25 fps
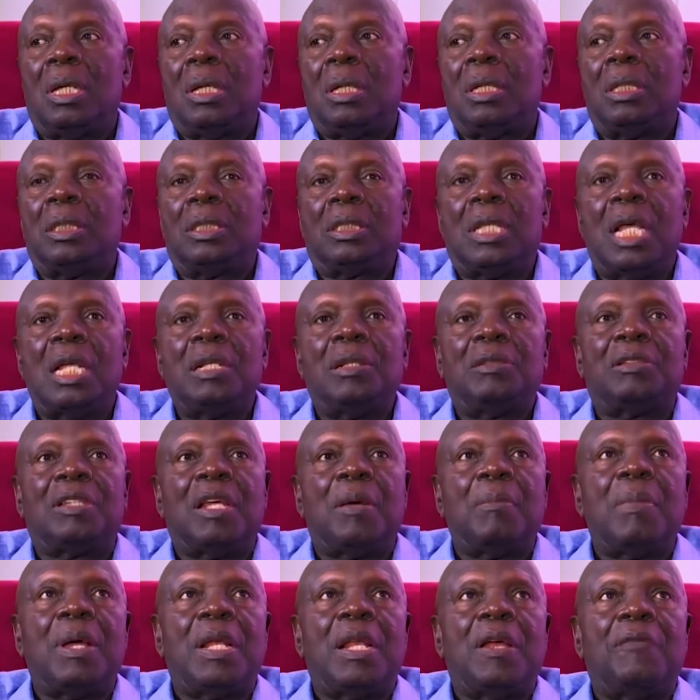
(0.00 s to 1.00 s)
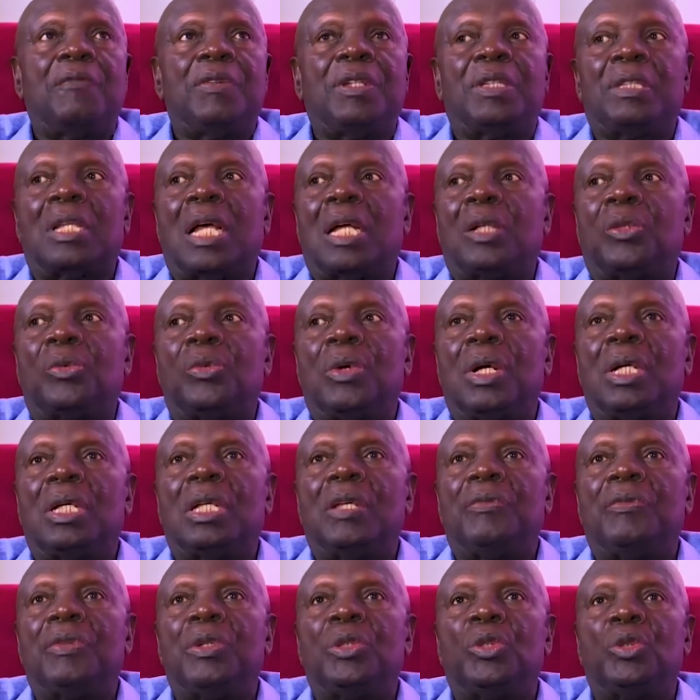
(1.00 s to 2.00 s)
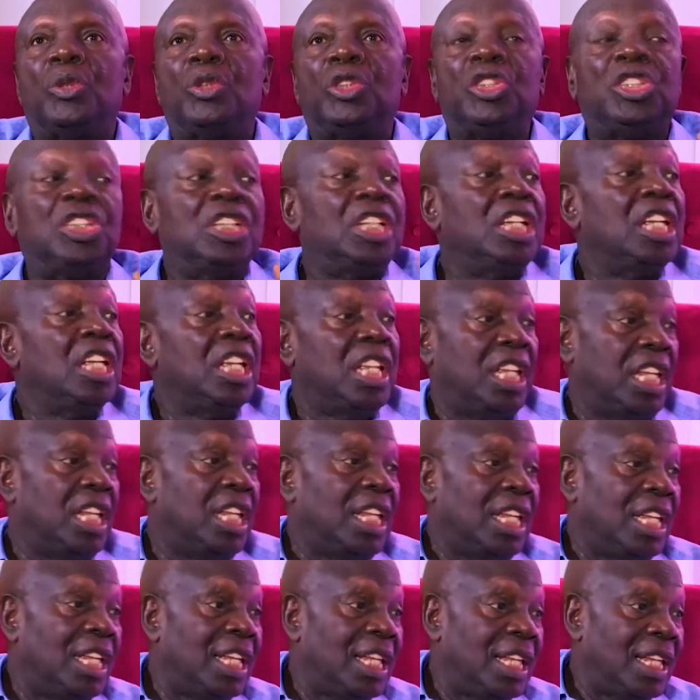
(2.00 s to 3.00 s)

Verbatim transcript: incentives and benefits that were given to GE